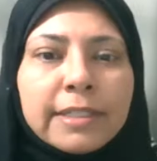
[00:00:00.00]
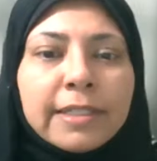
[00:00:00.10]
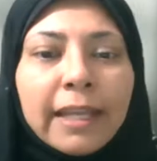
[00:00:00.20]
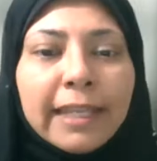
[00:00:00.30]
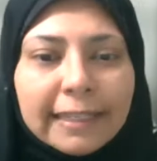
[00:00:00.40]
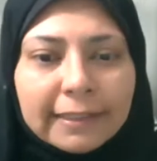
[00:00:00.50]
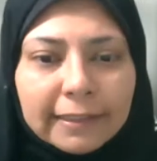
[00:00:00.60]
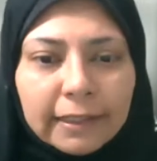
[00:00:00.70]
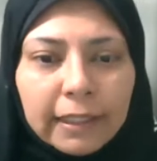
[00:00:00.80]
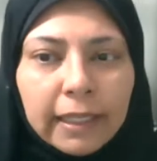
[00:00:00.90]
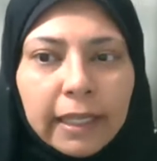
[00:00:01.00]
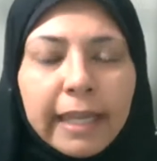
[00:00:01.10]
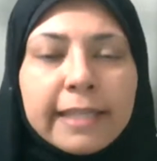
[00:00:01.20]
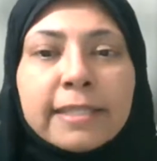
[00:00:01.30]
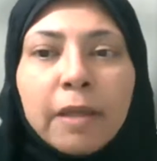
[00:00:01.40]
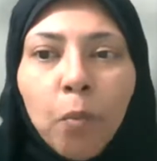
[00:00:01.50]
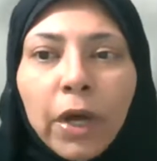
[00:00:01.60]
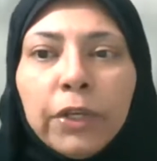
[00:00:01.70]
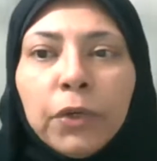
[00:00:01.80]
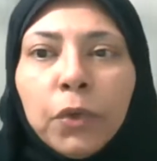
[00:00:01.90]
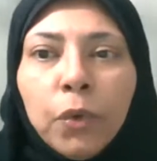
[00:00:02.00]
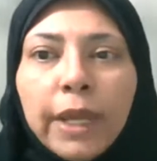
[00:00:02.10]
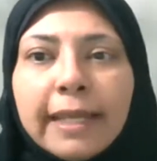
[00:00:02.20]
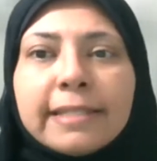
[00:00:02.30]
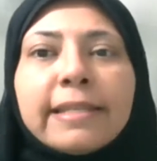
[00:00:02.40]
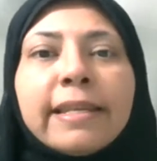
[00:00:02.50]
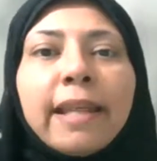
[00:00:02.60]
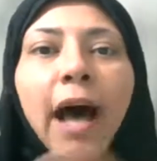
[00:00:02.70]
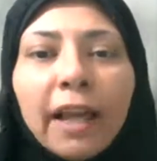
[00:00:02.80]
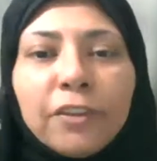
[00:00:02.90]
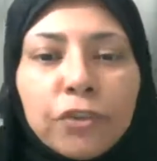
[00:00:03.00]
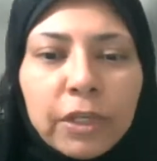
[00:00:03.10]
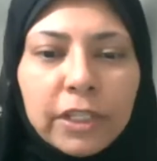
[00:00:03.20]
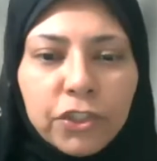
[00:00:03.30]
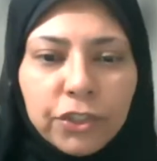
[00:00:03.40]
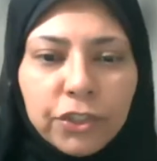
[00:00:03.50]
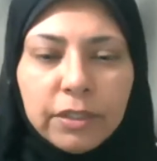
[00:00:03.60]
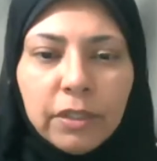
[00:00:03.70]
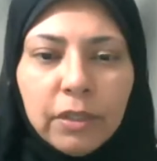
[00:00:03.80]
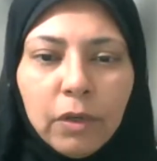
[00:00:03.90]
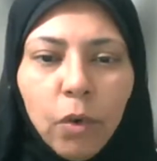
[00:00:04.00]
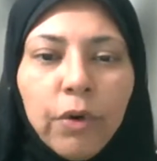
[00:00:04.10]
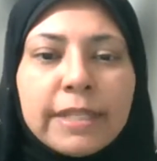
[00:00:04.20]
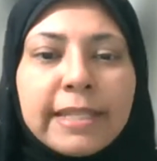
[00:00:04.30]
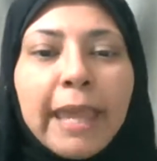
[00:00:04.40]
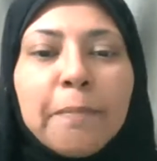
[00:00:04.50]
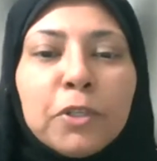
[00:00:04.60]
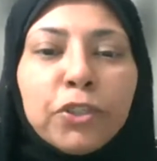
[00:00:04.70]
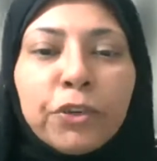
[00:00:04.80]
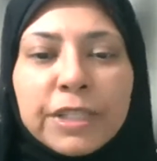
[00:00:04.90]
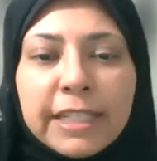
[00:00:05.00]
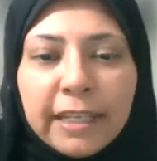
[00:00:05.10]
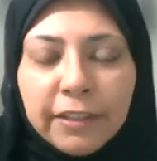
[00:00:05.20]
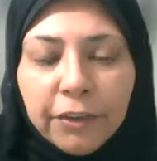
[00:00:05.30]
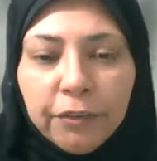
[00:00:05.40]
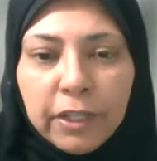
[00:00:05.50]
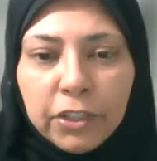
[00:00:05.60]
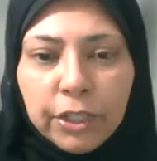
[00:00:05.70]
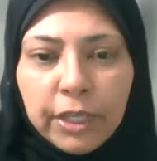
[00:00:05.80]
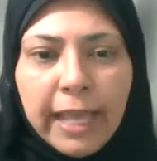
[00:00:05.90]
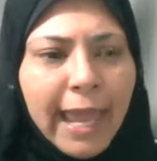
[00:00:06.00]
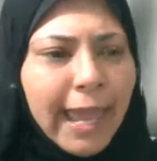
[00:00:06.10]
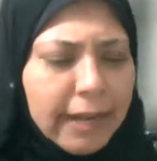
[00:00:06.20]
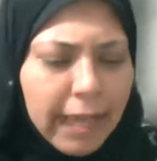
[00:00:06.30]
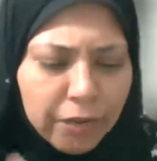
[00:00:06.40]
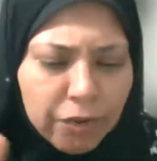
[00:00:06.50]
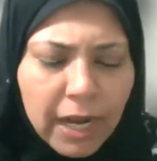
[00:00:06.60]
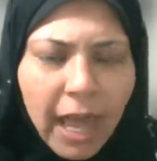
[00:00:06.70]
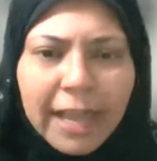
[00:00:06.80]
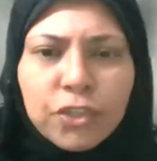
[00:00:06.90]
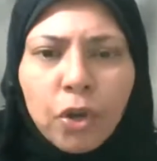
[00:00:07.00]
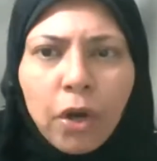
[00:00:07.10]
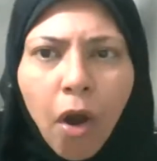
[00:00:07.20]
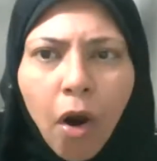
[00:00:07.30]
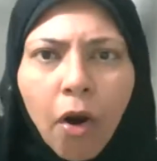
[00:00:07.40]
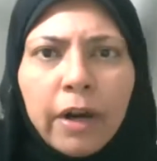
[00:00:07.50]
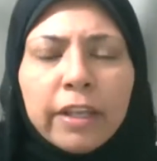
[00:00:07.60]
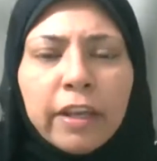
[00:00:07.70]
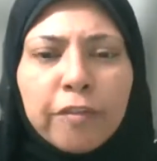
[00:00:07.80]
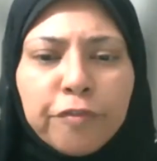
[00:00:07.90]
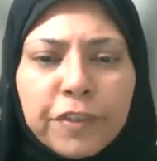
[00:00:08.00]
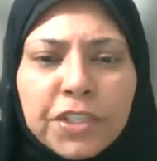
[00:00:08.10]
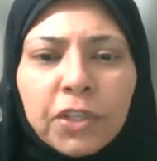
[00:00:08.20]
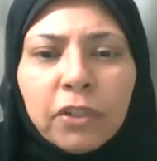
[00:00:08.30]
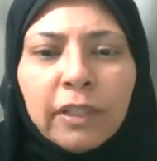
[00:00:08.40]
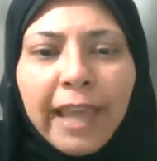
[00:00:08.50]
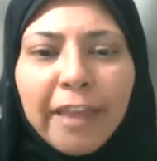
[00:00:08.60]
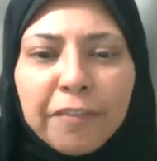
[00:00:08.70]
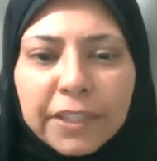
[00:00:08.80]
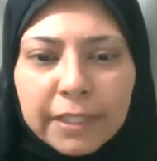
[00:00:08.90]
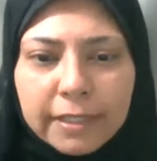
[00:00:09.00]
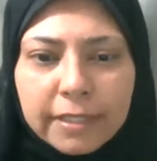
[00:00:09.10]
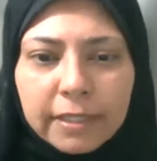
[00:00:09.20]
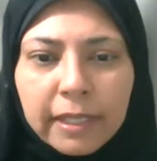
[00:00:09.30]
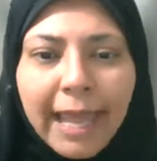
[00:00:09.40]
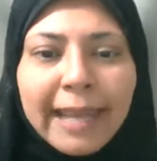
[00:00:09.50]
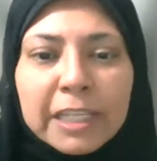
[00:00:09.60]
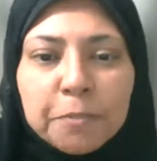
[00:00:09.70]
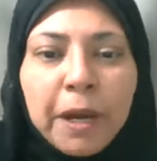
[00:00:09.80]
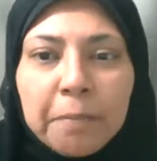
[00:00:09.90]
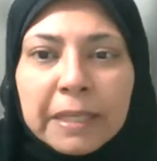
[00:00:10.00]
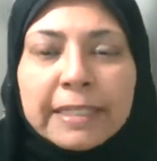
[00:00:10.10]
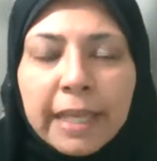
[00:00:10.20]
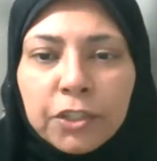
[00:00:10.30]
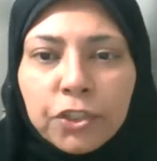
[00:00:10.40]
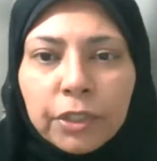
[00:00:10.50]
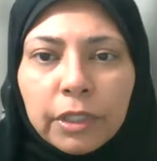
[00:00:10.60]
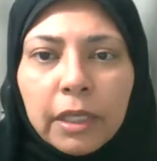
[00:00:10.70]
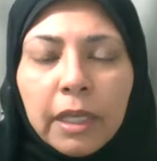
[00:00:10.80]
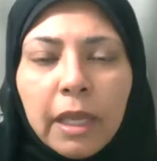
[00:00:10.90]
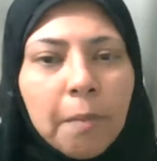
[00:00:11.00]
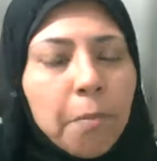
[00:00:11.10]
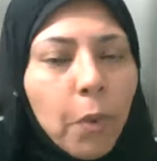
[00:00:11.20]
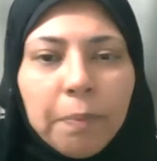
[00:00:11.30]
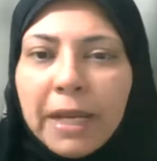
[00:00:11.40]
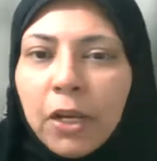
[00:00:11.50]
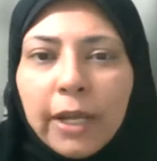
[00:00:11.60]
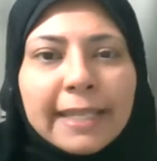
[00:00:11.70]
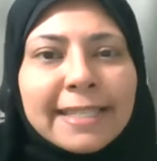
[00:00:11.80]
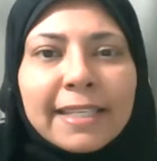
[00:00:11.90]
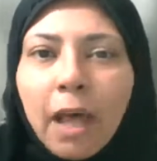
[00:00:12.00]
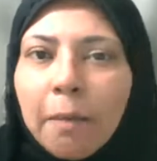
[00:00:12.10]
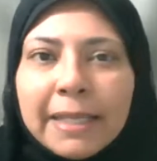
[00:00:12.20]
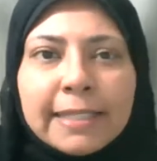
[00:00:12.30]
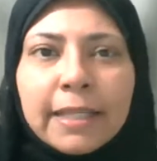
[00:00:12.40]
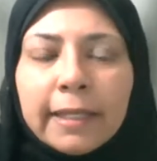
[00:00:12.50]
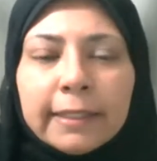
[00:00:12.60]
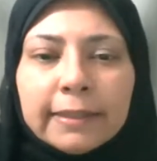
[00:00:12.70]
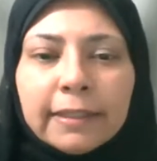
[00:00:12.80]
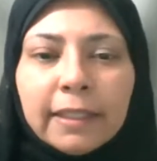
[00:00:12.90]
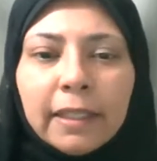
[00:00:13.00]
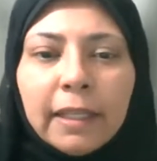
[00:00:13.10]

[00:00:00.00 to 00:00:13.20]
studies is someone who is not religious or is able to critique their religion and relies on hard physical evidence and experimentation. But when we look at Islamic studies,